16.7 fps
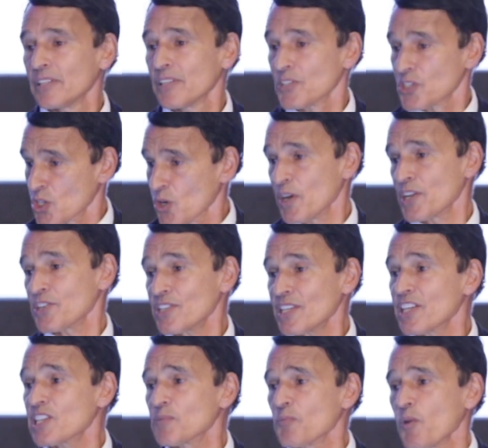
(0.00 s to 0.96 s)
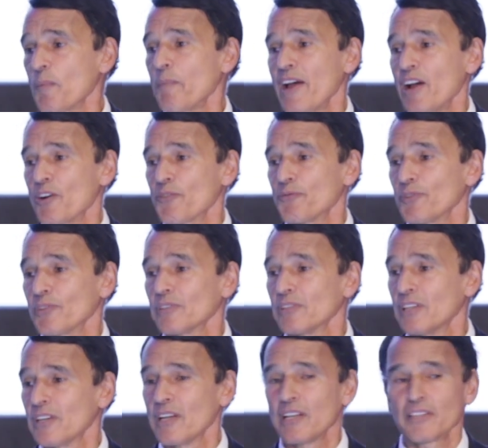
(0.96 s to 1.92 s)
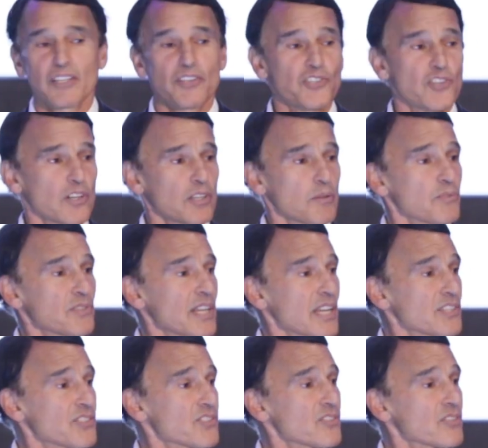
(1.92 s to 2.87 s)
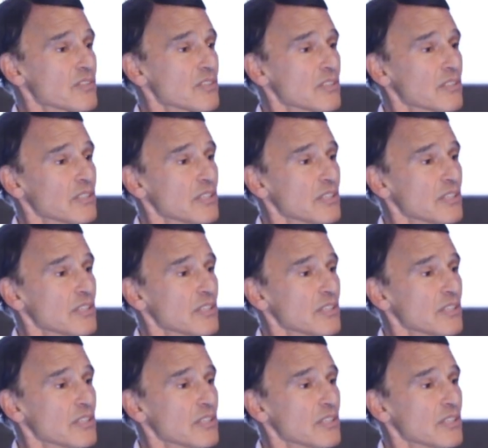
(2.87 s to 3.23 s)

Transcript: choice is more powerful than circumstance.